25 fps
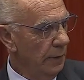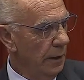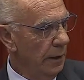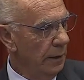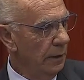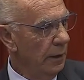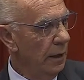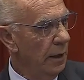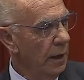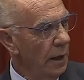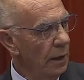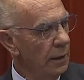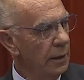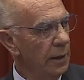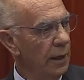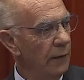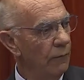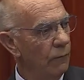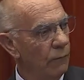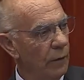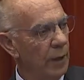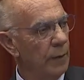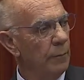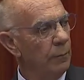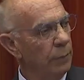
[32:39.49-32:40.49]
And I only
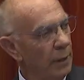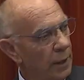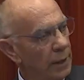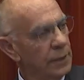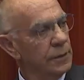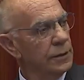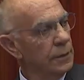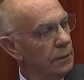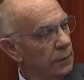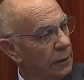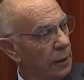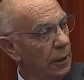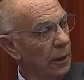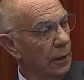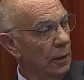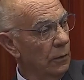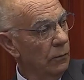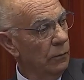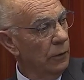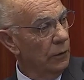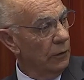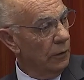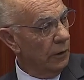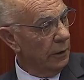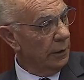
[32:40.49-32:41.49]
have one place to go
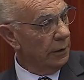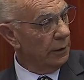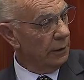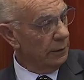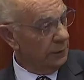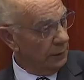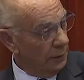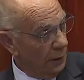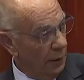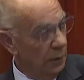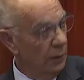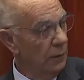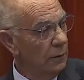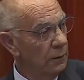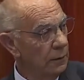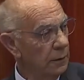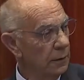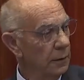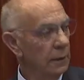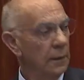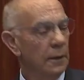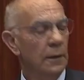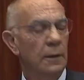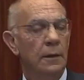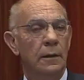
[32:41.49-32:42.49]
where I can go,
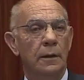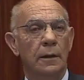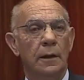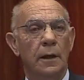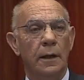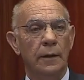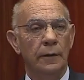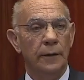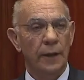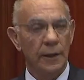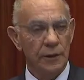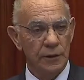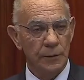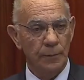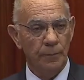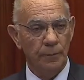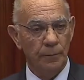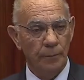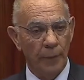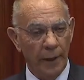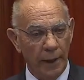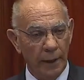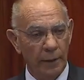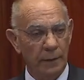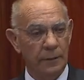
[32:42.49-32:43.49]
and that's
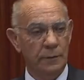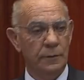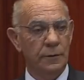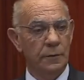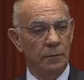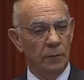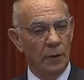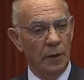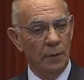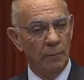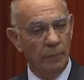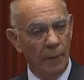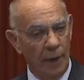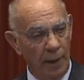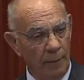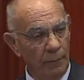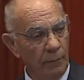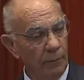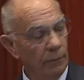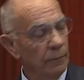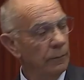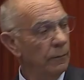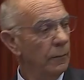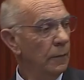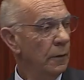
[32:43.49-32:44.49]
back to my
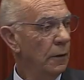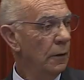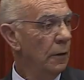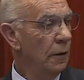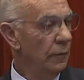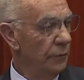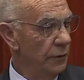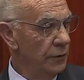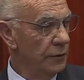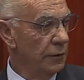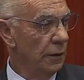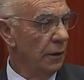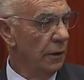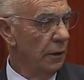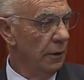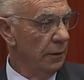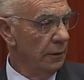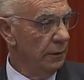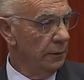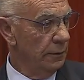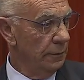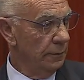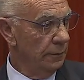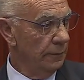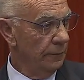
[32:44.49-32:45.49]
mum on this
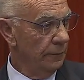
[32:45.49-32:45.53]
island."